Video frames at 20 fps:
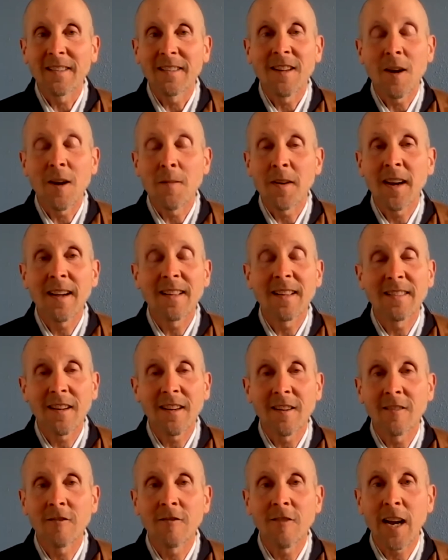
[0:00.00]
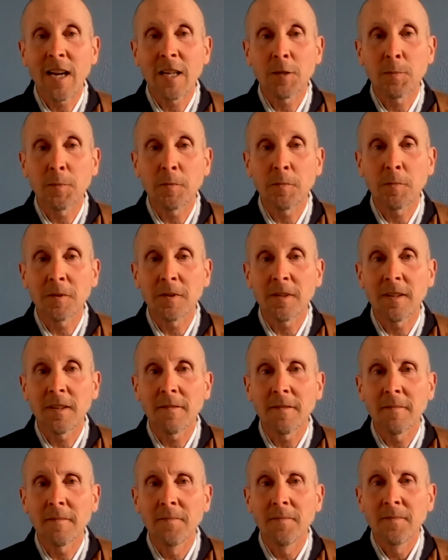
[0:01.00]
The dharmakaya is
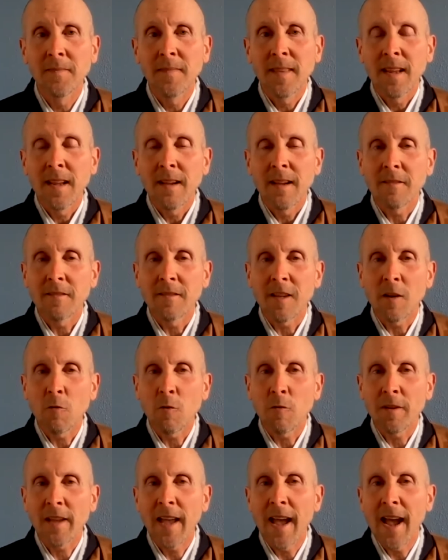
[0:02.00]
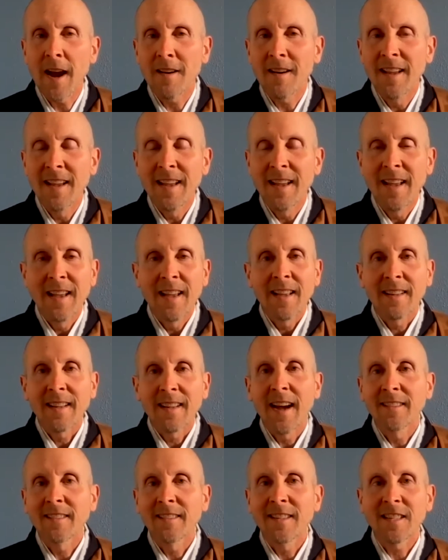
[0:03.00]
ungraspable. And if you say, well, can't
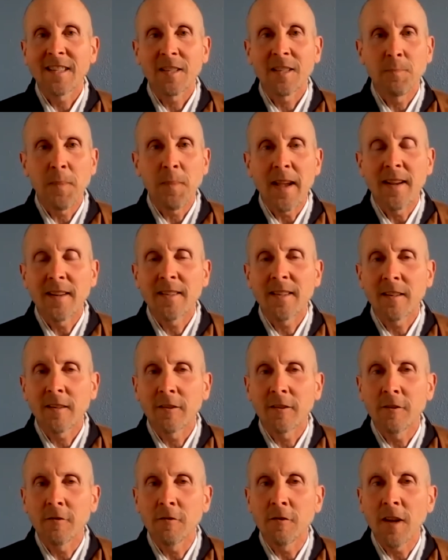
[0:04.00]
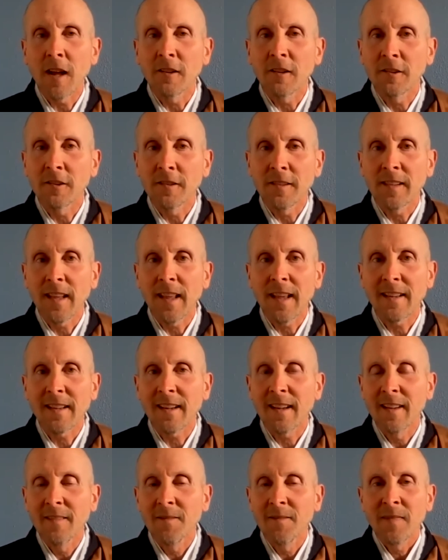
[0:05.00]
this space include
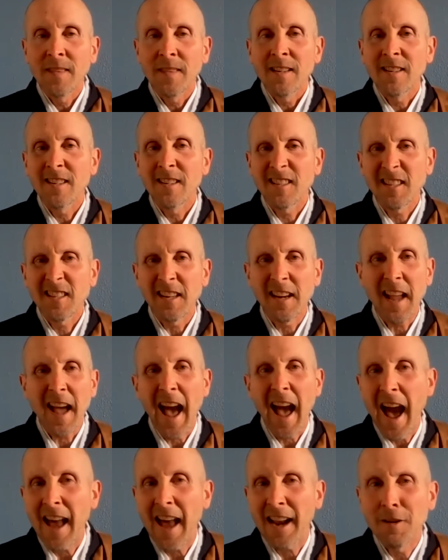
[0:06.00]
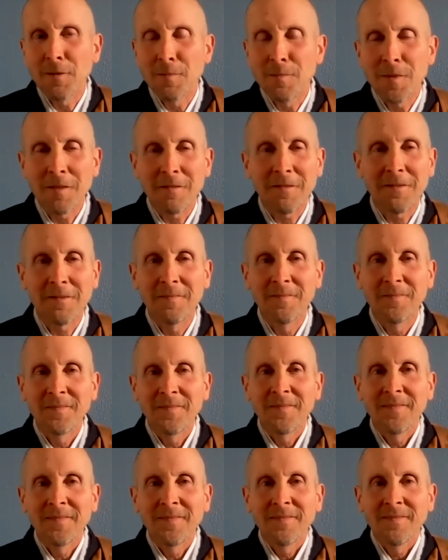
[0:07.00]
like just an atom of
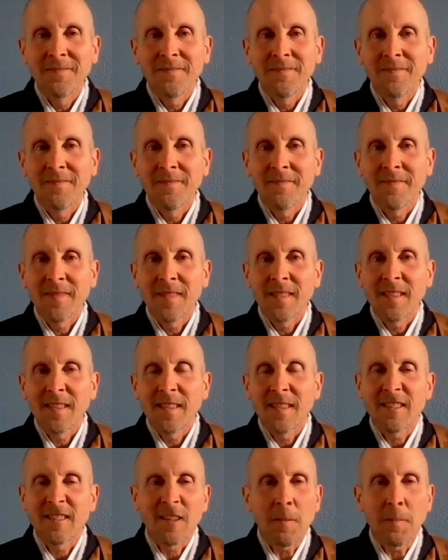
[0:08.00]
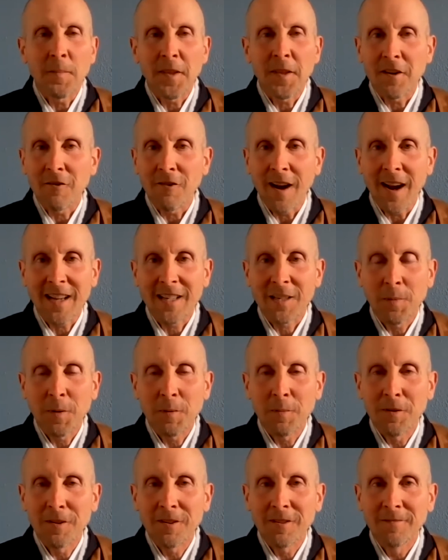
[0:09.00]
something
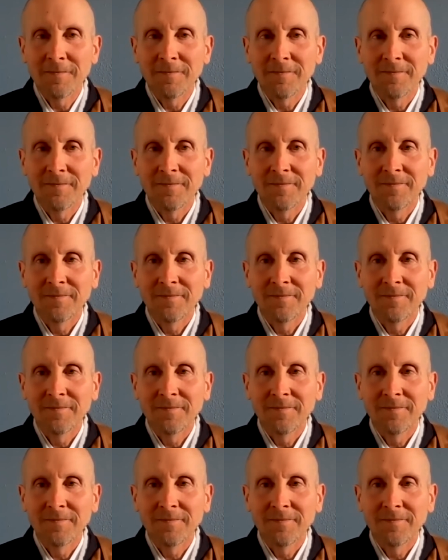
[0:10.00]
graspable?